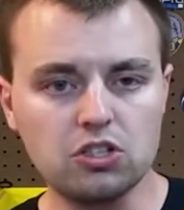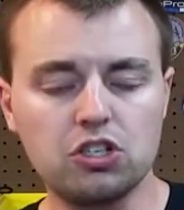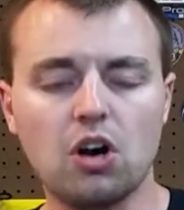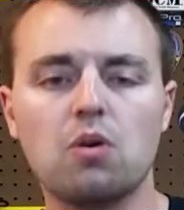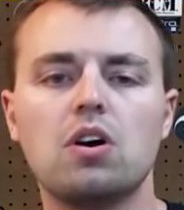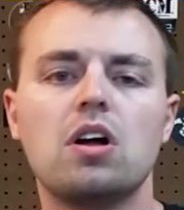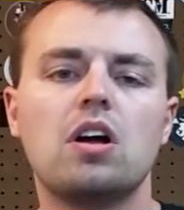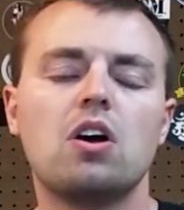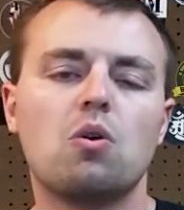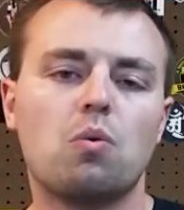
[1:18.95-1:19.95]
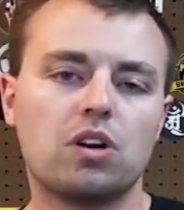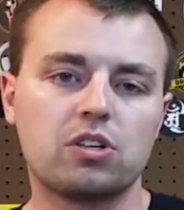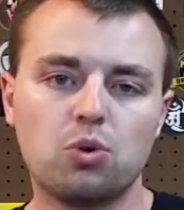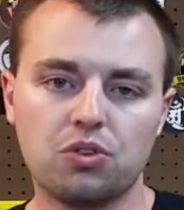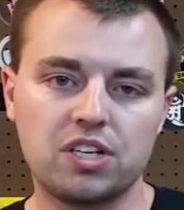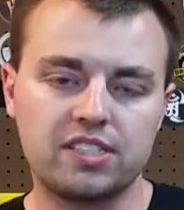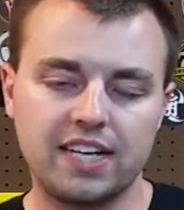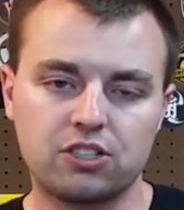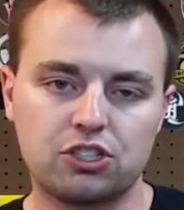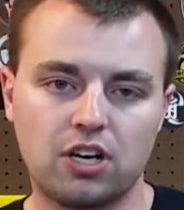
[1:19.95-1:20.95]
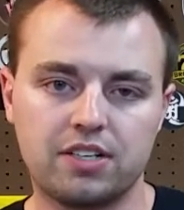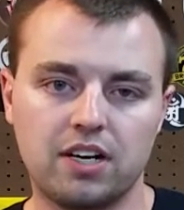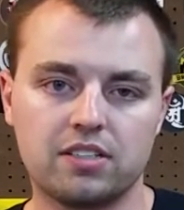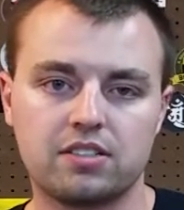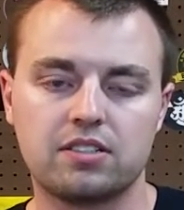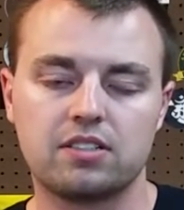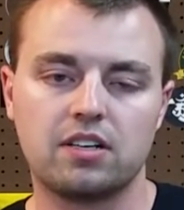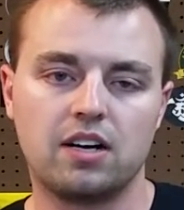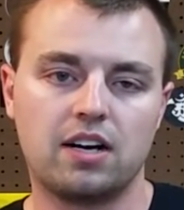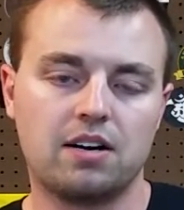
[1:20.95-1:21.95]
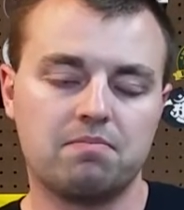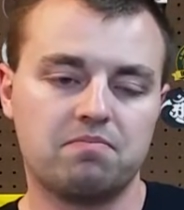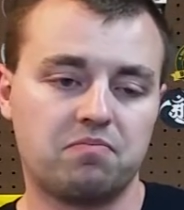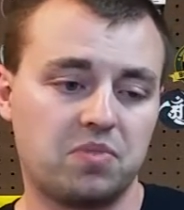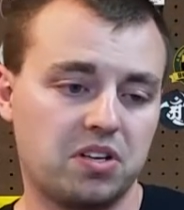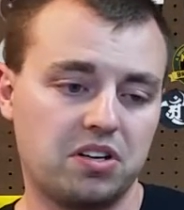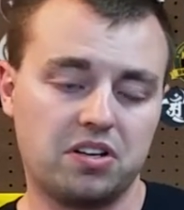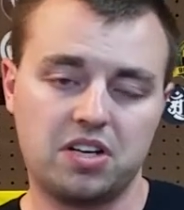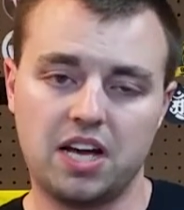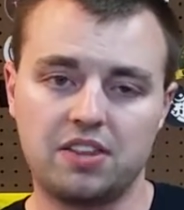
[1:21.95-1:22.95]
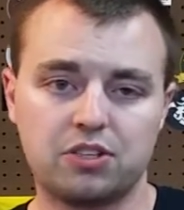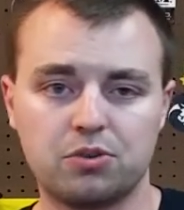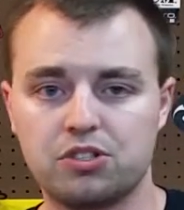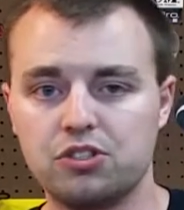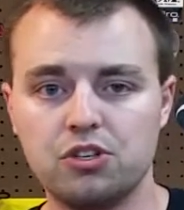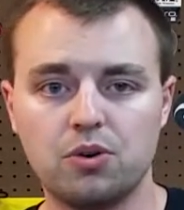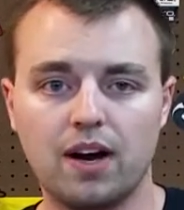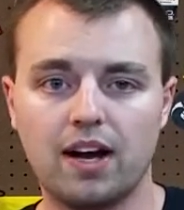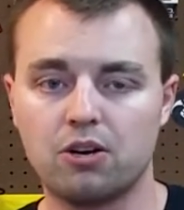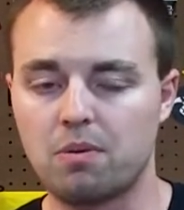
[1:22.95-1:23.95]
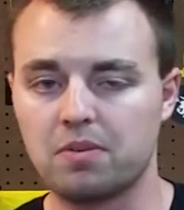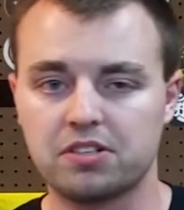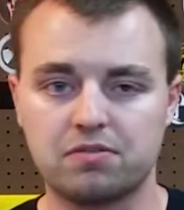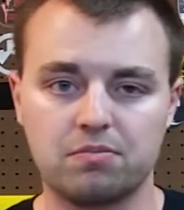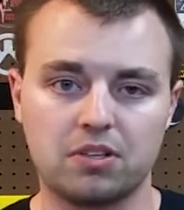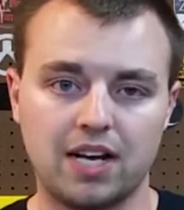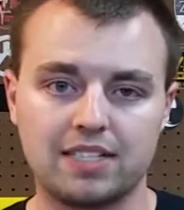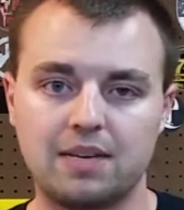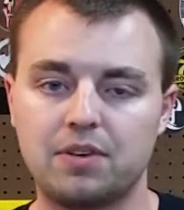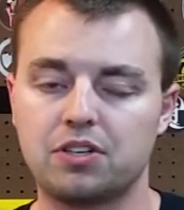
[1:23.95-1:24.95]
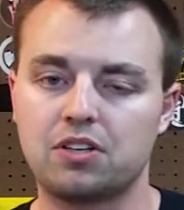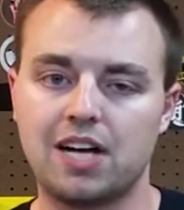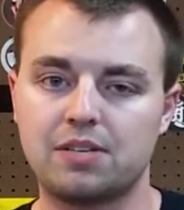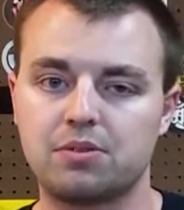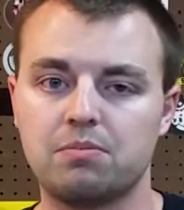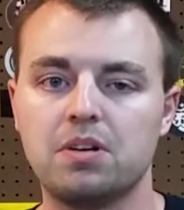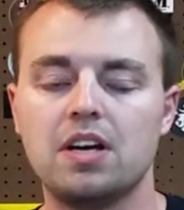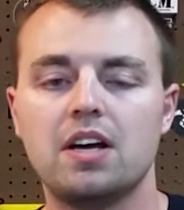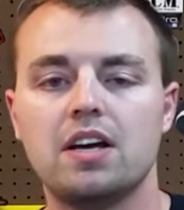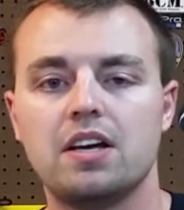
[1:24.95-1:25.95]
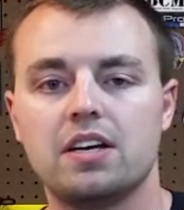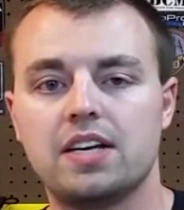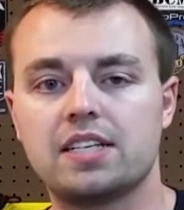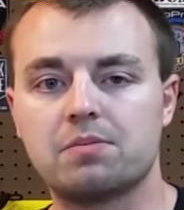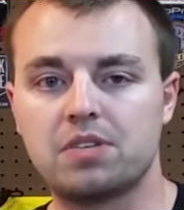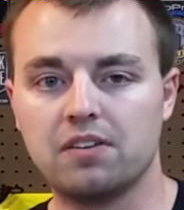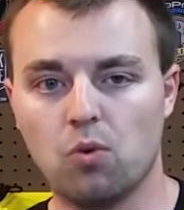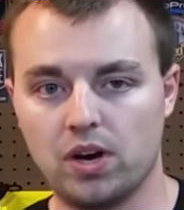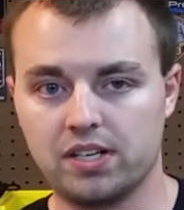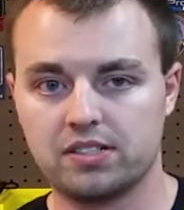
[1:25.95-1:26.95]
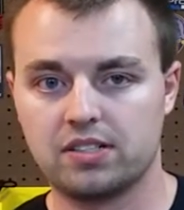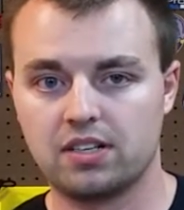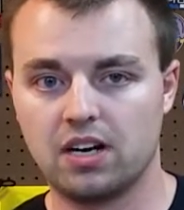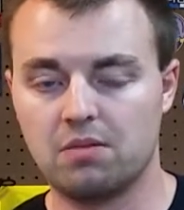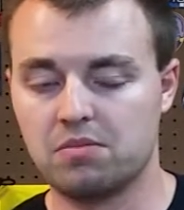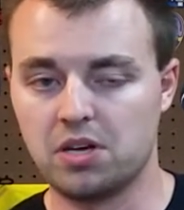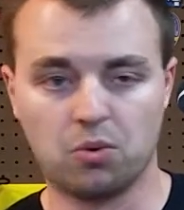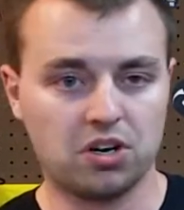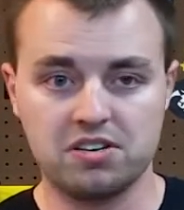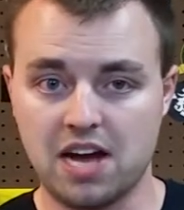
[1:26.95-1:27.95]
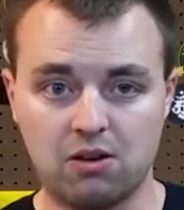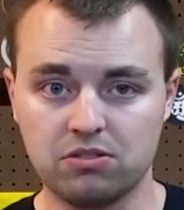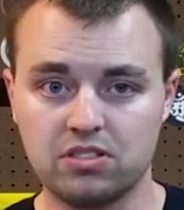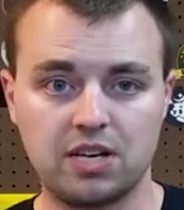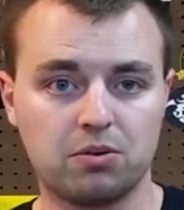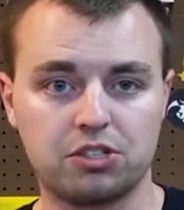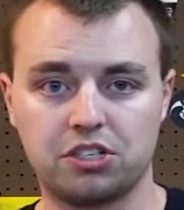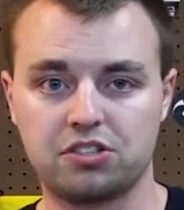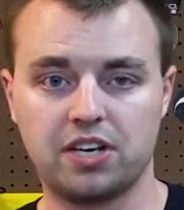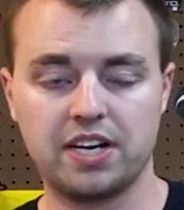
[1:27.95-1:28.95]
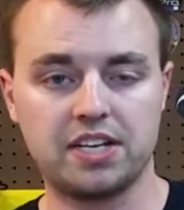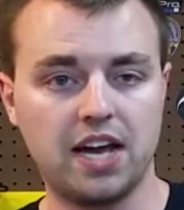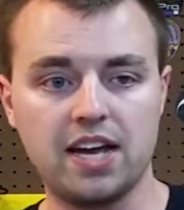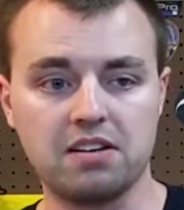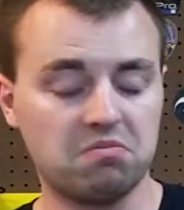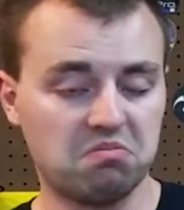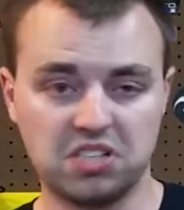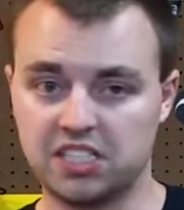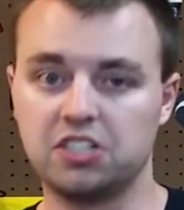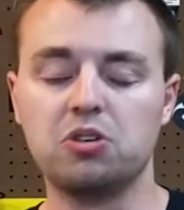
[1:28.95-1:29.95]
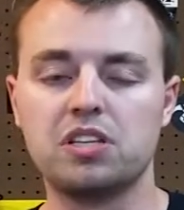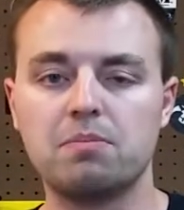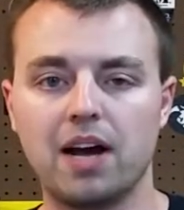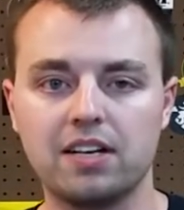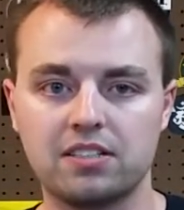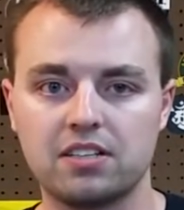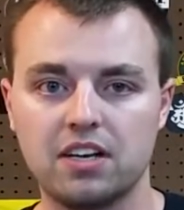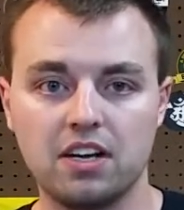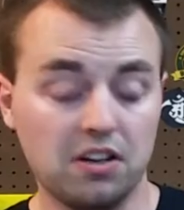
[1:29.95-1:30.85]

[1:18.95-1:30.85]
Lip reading: So, one of the cool things Daniel Shaw does, and this was new, I don't remember this from the last time I took a class with him, he had some giveaways. They weren't announced, they were just like, hey, let's see who did the best,